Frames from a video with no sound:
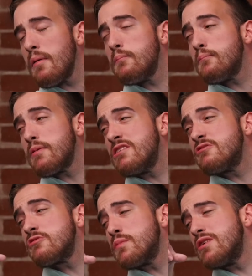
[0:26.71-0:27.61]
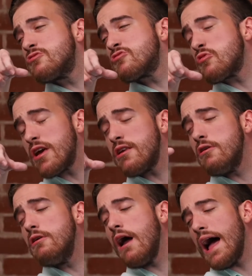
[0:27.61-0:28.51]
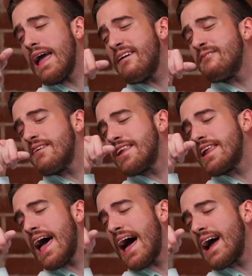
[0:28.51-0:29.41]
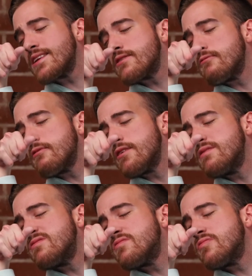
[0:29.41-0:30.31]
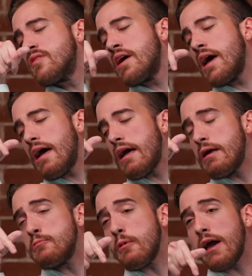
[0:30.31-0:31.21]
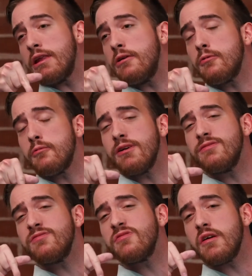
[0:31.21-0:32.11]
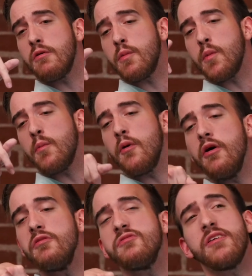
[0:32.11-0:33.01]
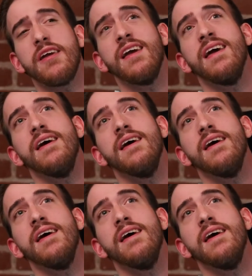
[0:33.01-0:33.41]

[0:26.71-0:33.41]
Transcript: I'm Benjamin Shrader. I am an activist and writer with cerebral palsy.